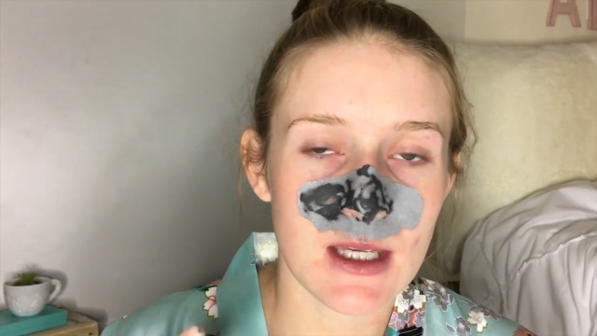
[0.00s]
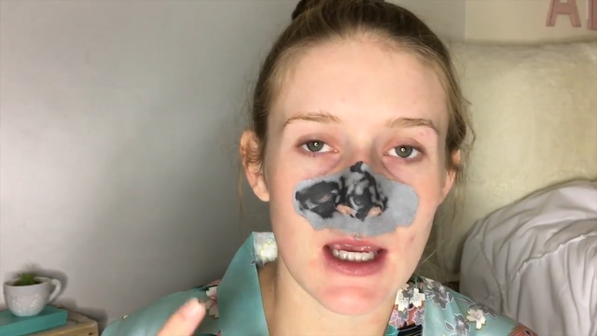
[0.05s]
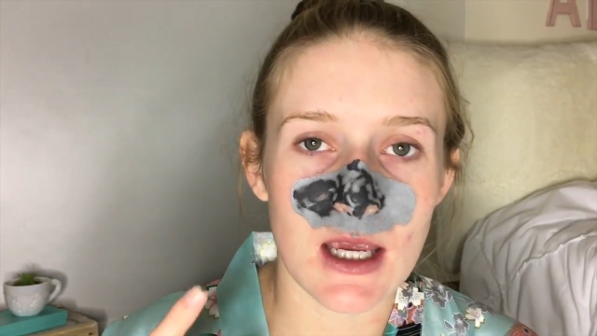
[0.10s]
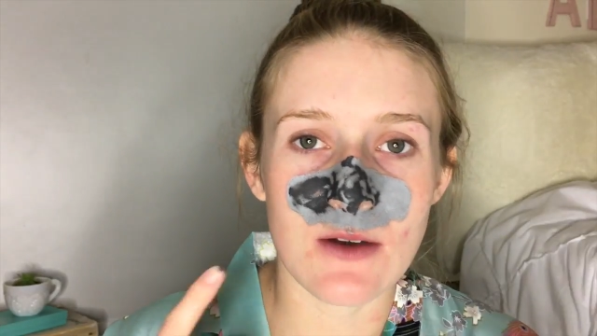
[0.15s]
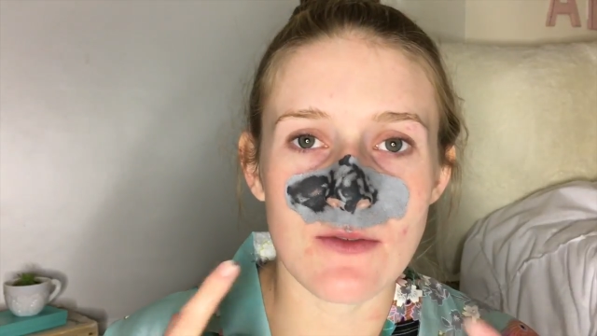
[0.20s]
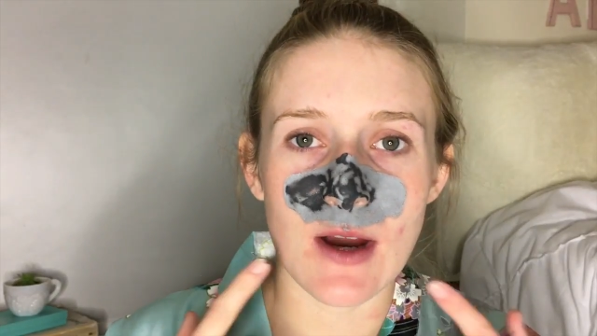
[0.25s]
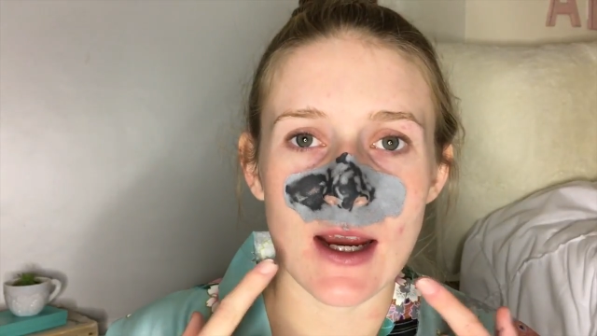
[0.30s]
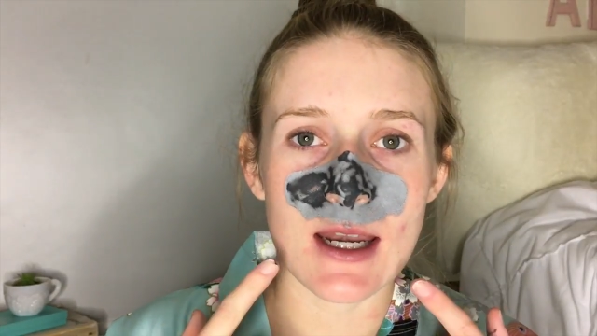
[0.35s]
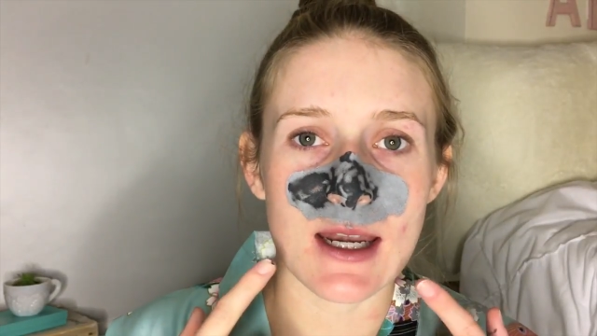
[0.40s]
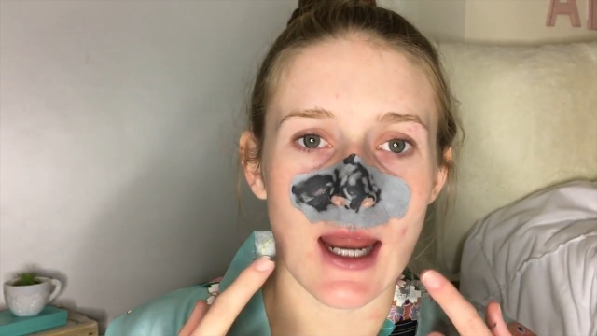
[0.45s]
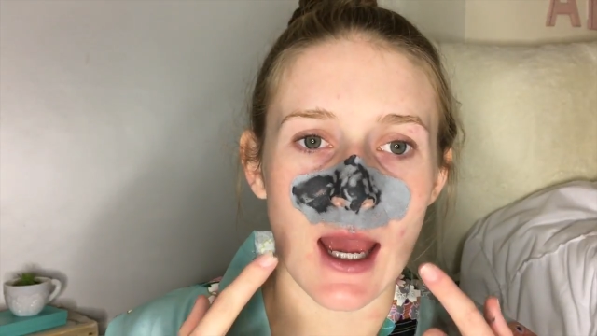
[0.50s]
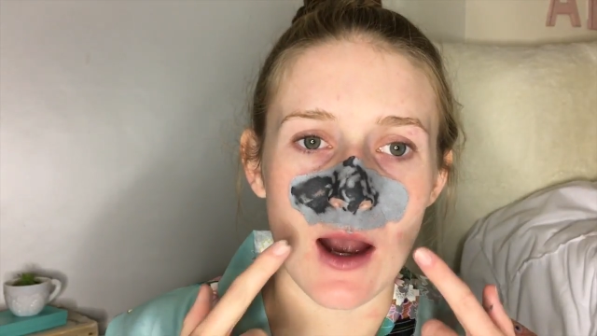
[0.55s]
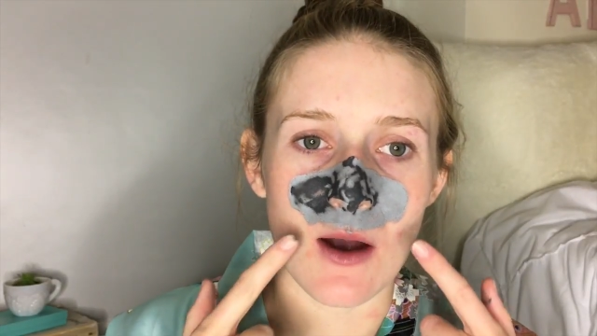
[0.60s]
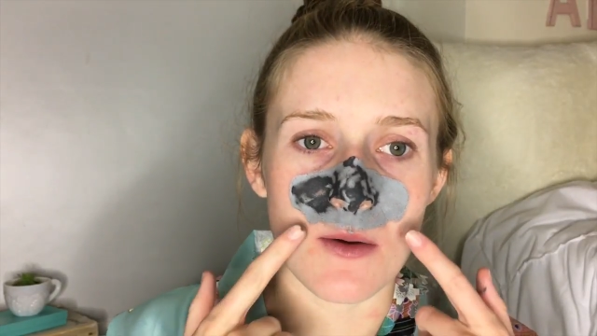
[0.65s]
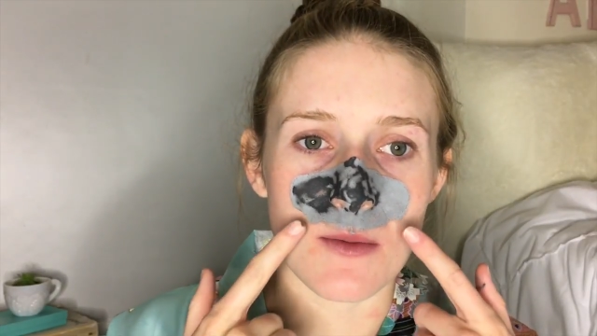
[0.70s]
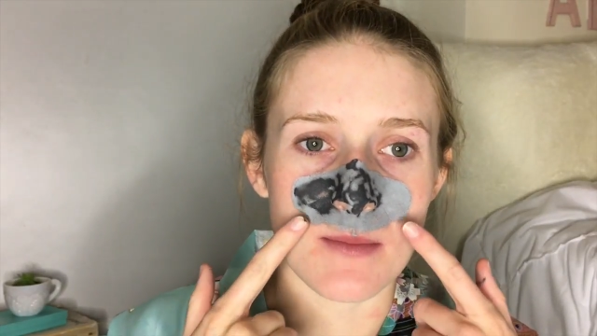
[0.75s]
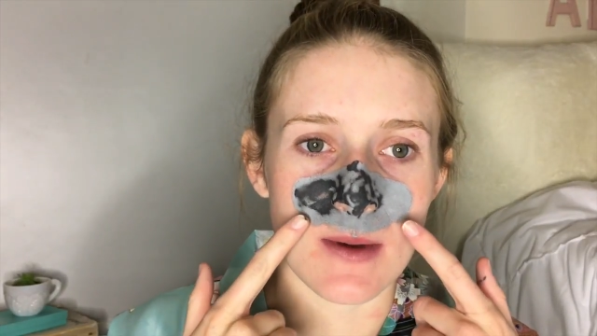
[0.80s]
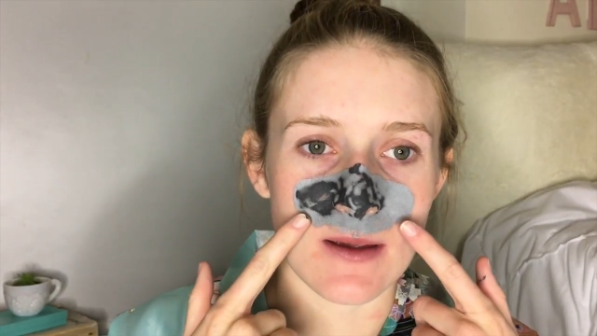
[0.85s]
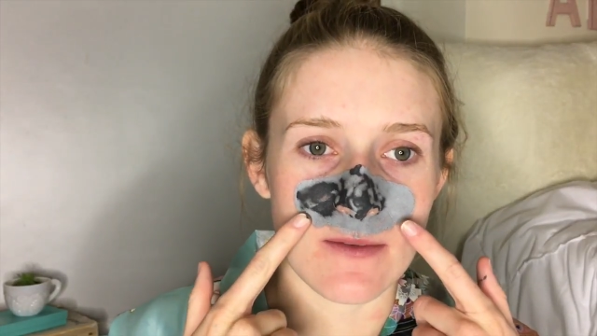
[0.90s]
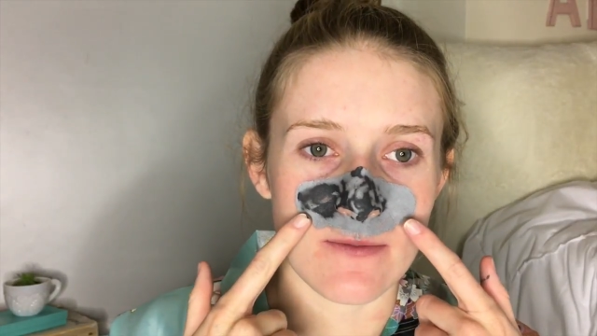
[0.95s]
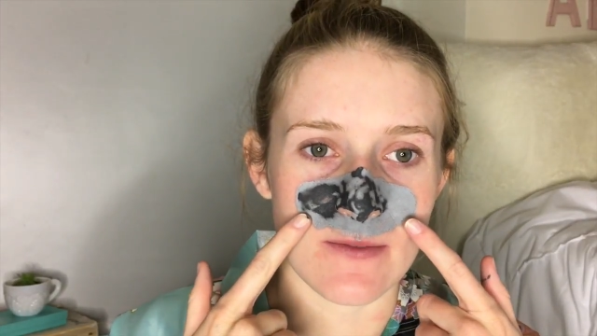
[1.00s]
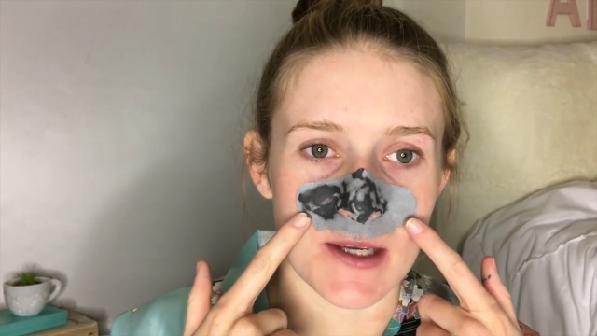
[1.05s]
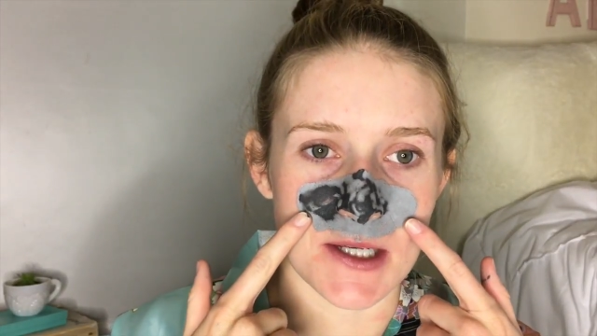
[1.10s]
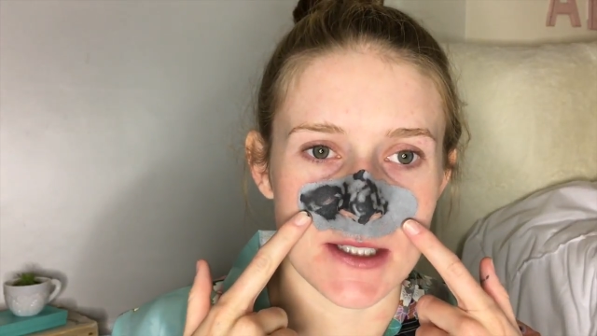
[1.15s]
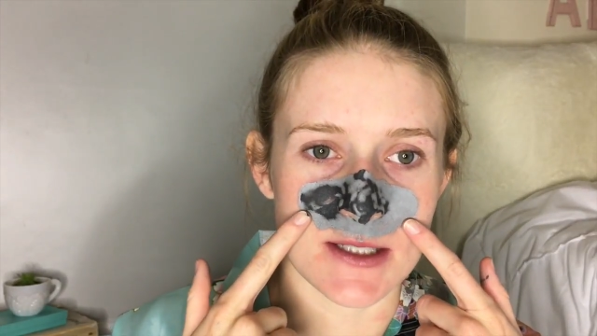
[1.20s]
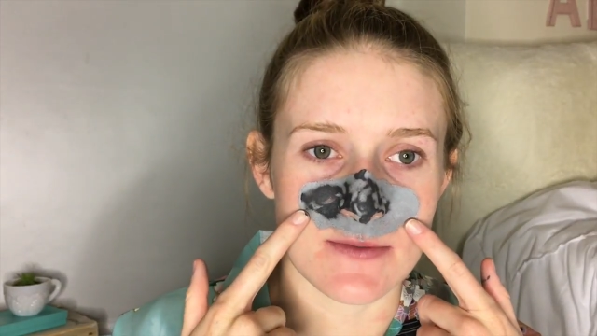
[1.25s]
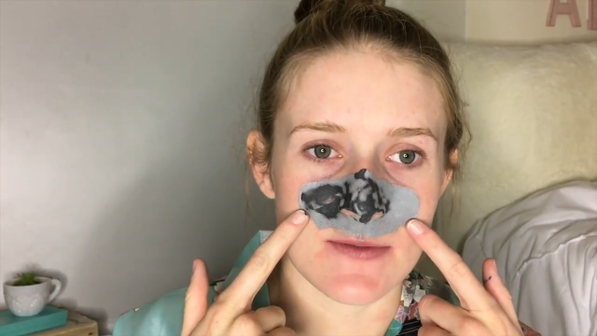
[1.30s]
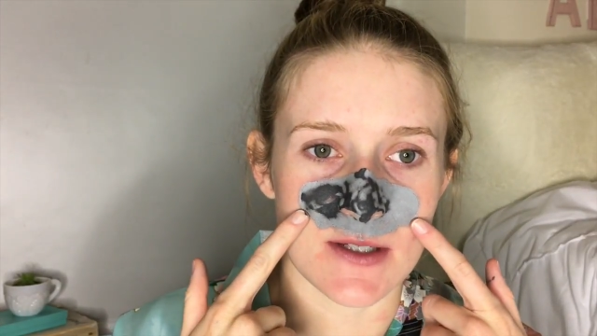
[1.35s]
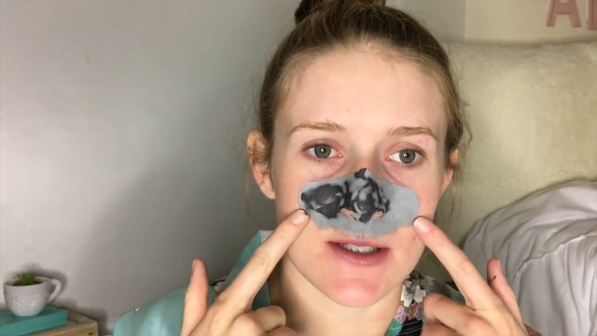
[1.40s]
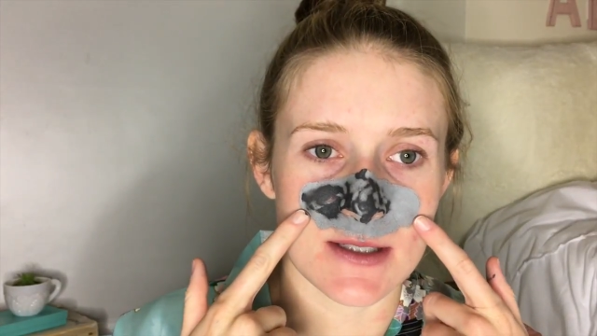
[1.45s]
And right now my
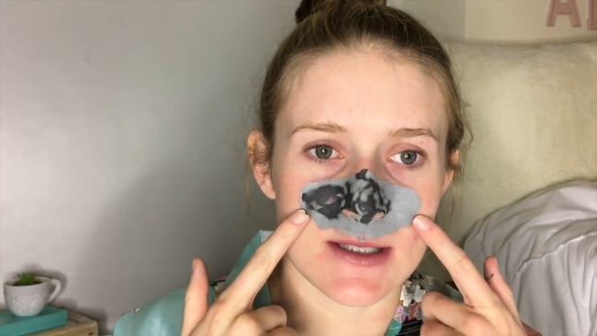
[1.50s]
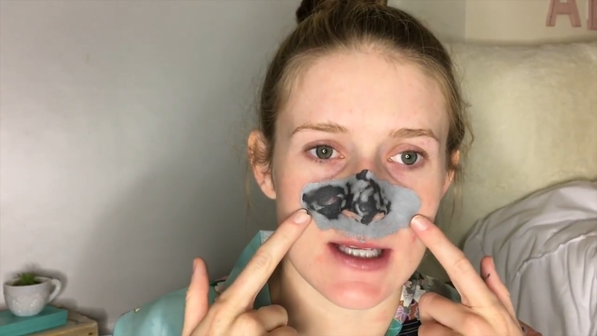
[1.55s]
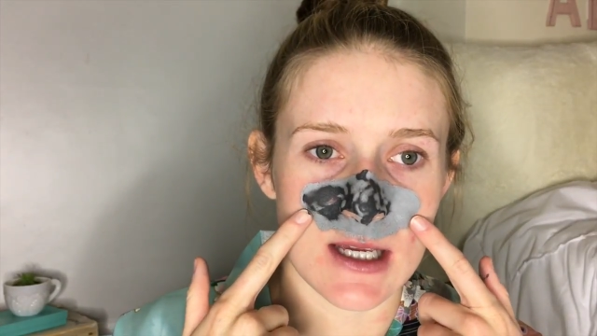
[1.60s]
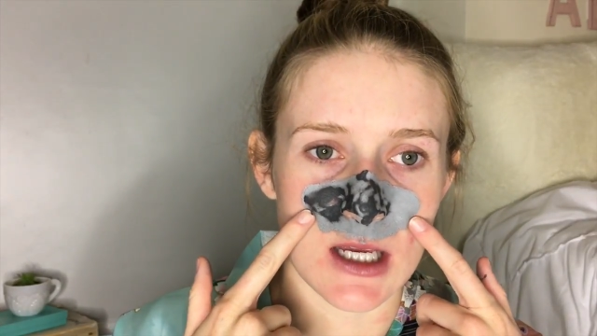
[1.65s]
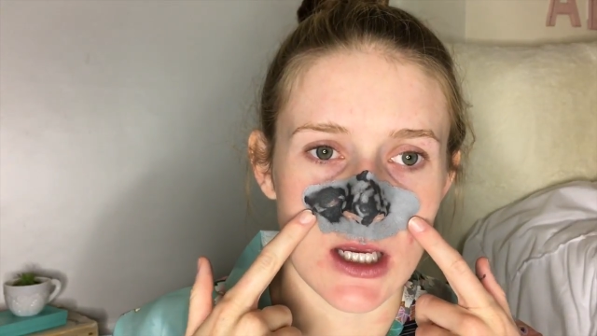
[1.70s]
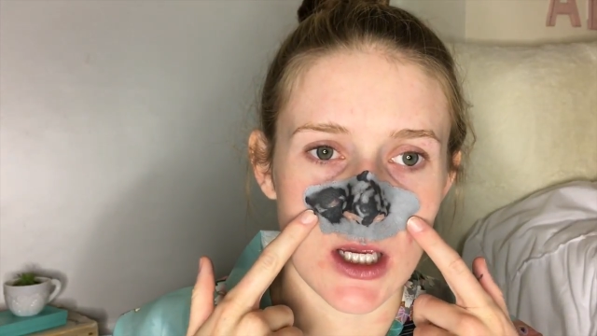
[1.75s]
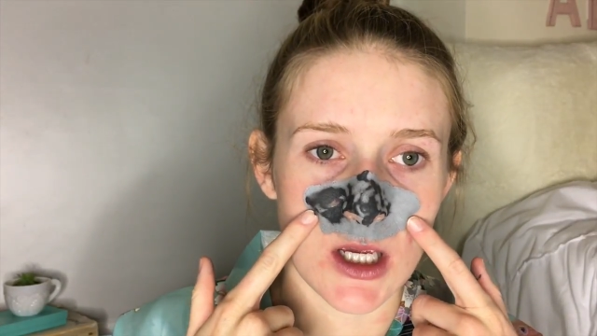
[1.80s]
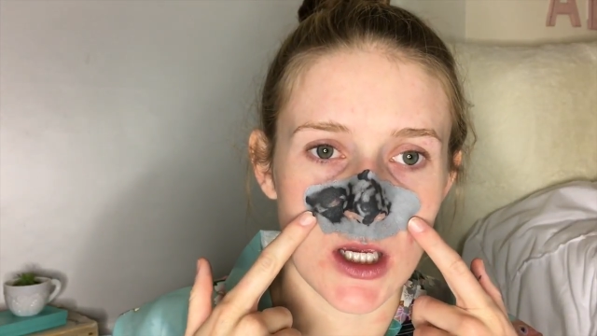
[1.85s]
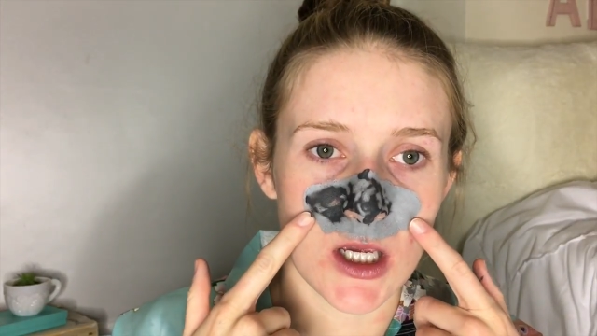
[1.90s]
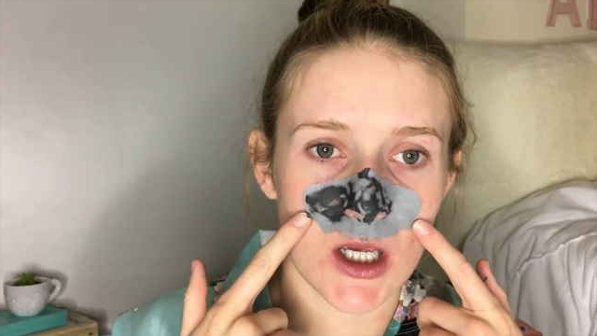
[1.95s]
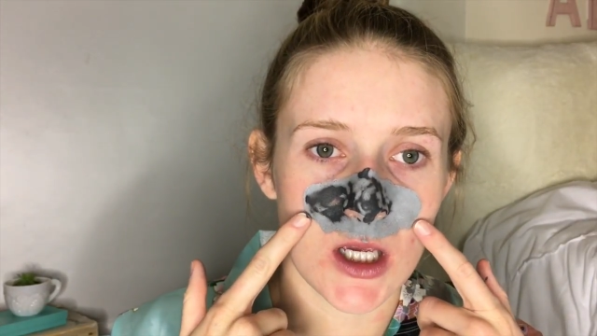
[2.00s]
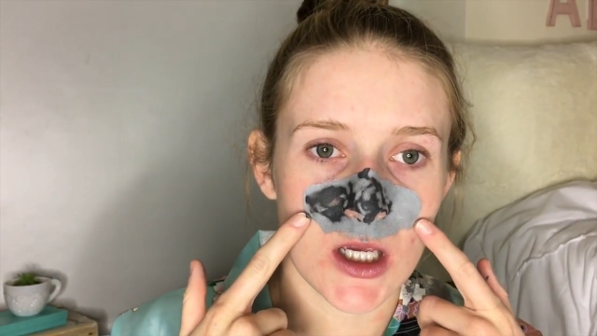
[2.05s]
face feels like